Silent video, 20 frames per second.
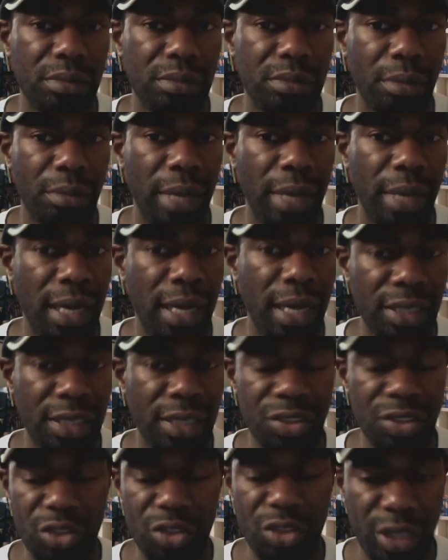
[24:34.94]

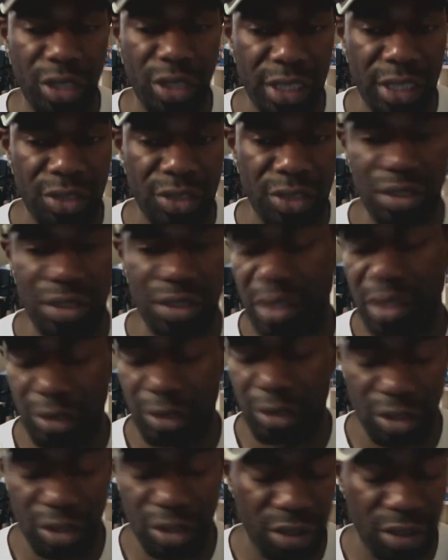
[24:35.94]
buys and trades and
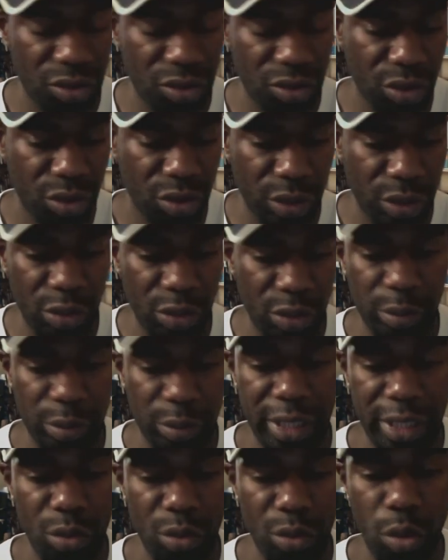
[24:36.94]
everything. So I'll be
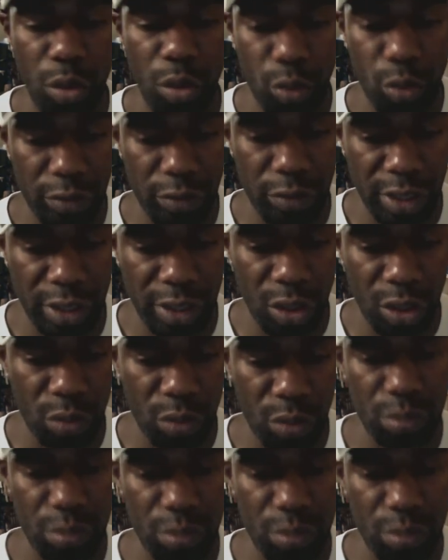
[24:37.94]
making one more video